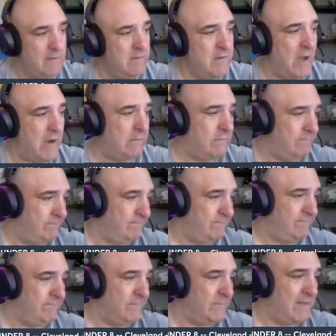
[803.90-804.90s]
No.
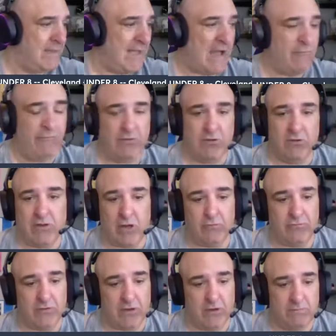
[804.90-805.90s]
At
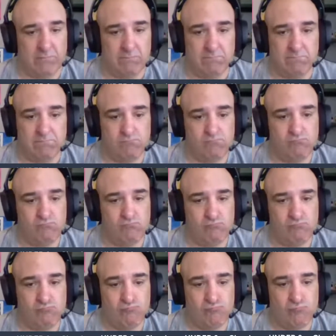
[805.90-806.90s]
Philadelphia. I
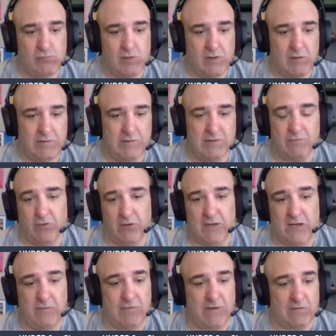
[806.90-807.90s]
think the
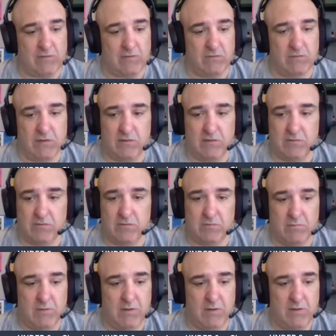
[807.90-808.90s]
Philly defense
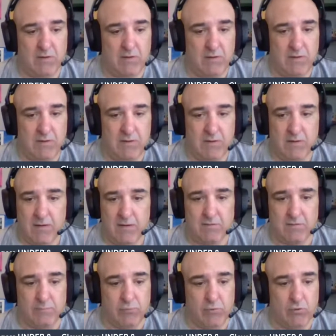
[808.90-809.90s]
is
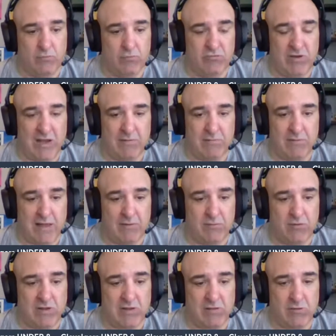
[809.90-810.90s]
improved. We'll see how
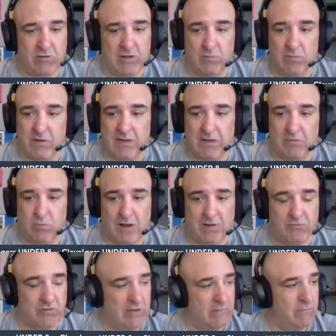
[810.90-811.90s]
good they look this week against
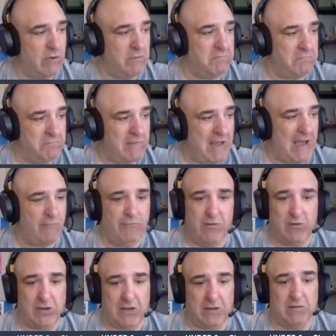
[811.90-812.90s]
Washington. But at
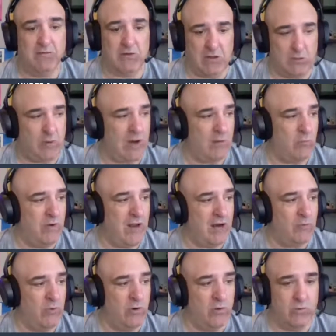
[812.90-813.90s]
Philly, it's going to go out and win
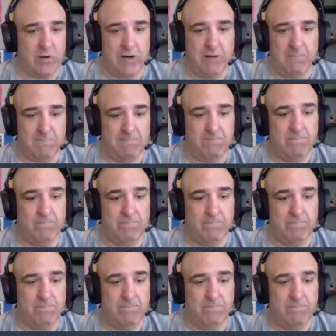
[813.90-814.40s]
on the road, right?